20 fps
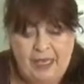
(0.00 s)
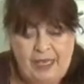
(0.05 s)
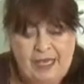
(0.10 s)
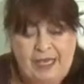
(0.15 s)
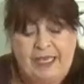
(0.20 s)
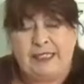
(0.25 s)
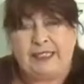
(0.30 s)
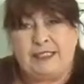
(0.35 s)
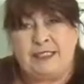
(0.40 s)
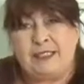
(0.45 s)

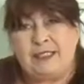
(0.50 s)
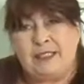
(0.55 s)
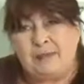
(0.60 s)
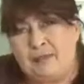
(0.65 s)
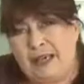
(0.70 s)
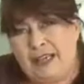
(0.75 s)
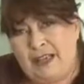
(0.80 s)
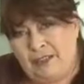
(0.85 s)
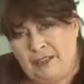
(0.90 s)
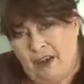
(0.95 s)
it does
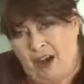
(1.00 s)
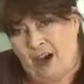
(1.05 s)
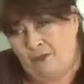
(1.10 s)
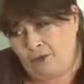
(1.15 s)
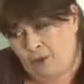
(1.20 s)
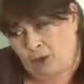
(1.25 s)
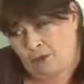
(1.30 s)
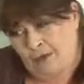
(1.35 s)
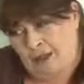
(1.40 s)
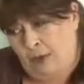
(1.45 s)
mean that
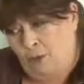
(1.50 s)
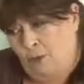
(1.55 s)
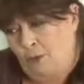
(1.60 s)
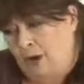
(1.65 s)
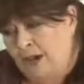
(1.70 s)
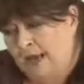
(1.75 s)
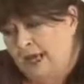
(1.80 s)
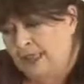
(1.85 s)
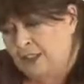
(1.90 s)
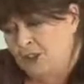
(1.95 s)
I've got that
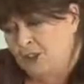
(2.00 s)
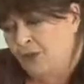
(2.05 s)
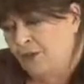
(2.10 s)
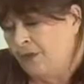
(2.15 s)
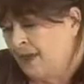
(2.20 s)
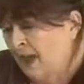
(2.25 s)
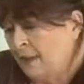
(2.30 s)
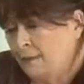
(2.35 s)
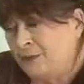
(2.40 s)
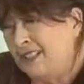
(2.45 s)
white edge on
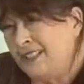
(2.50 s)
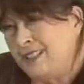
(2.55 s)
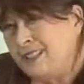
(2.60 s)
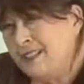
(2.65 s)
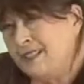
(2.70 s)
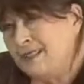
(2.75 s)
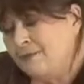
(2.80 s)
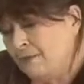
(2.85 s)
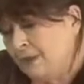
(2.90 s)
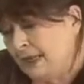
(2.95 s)
there, but it
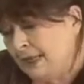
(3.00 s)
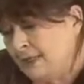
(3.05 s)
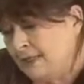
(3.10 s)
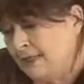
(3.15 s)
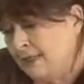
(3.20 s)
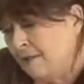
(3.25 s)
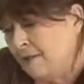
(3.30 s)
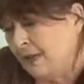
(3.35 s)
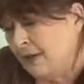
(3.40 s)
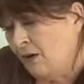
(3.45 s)
doesn't
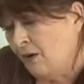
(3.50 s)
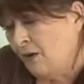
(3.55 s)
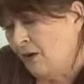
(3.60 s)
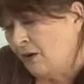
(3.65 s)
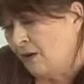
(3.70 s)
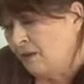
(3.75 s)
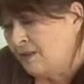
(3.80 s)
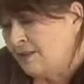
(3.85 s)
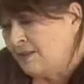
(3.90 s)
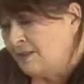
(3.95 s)
matter
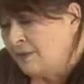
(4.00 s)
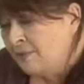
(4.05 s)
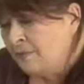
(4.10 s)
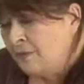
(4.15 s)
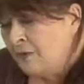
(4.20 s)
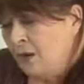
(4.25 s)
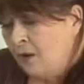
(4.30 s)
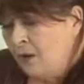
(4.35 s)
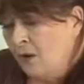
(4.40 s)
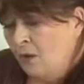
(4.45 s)
because
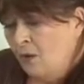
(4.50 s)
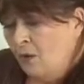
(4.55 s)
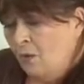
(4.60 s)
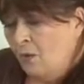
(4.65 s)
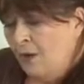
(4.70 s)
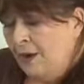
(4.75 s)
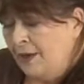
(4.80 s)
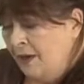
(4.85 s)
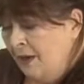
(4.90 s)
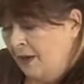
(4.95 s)

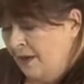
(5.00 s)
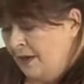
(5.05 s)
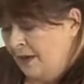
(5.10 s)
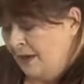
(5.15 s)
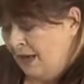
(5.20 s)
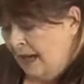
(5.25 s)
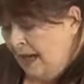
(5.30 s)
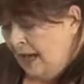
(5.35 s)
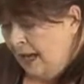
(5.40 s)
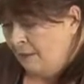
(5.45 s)
when I
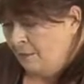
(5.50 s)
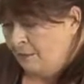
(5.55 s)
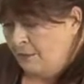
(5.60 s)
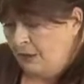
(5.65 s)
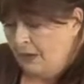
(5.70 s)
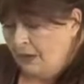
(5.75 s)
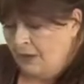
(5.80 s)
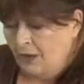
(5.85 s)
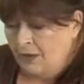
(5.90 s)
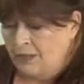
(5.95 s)
am
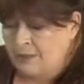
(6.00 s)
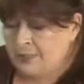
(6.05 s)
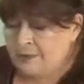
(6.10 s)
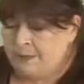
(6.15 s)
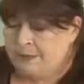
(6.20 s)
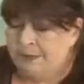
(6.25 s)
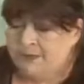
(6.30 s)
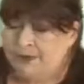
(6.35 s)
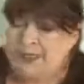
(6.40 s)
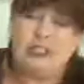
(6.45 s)
going to
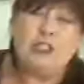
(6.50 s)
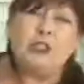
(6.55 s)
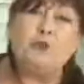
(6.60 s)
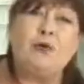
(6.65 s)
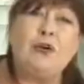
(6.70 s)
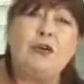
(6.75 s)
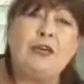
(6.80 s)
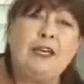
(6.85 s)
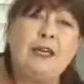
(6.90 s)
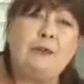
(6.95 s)
be finished
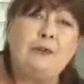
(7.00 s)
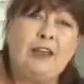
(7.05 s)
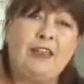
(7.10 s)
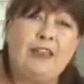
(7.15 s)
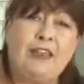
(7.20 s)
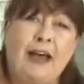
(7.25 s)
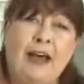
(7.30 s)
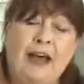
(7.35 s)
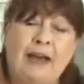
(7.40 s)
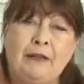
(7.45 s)
working with
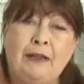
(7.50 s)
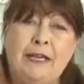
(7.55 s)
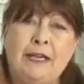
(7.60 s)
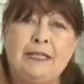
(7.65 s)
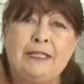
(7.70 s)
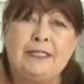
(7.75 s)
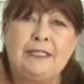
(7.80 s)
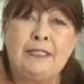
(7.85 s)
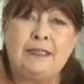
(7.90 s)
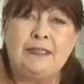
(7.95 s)
that,
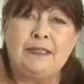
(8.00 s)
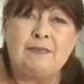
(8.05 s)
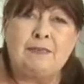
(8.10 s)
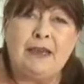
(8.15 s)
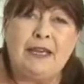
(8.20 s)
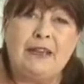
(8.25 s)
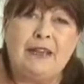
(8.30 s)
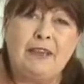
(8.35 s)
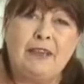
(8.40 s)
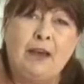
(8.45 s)
it does
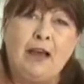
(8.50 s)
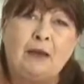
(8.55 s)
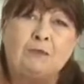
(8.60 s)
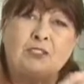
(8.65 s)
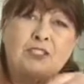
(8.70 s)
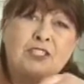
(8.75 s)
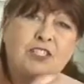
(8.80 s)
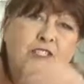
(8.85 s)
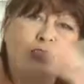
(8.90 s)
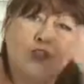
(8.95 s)
mean that I'm
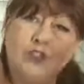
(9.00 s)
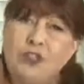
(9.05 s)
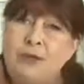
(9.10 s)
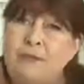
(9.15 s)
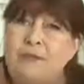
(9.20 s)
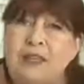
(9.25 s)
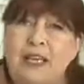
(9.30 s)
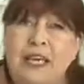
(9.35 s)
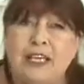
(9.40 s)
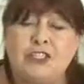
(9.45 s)
just going to
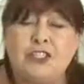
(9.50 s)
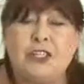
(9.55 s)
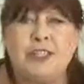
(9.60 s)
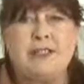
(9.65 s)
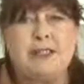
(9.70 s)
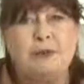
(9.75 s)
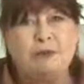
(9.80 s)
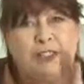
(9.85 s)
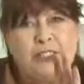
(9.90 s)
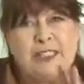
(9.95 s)
trim the
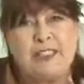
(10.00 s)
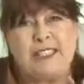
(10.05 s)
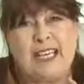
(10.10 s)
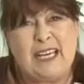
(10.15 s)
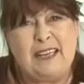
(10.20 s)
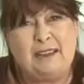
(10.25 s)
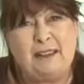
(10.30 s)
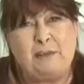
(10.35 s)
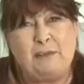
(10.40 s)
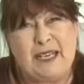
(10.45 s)
edges. I'm going to
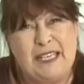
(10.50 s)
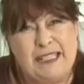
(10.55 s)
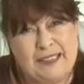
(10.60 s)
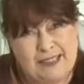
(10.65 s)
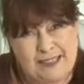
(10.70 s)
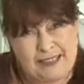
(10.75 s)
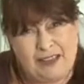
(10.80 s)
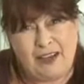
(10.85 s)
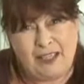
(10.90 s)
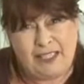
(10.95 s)
take the
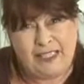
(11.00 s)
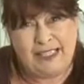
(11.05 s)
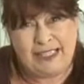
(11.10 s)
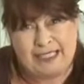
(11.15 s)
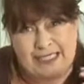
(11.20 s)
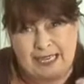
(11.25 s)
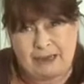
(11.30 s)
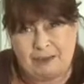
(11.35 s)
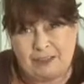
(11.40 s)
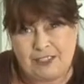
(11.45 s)
pieces I
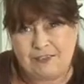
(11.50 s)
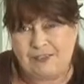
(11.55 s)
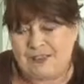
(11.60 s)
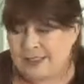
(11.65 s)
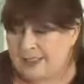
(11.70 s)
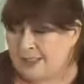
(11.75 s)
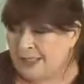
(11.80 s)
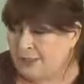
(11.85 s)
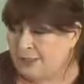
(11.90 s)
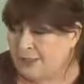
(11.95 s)
need out of the
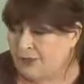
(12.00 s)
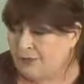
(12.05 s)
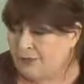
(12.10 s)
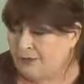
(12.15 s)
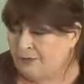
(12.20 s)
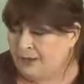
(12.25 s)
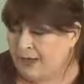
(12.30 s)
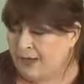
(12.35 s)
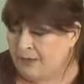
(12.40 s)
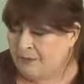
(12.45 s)
center
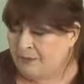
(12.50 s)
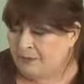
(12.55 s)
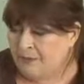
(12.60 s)
of it.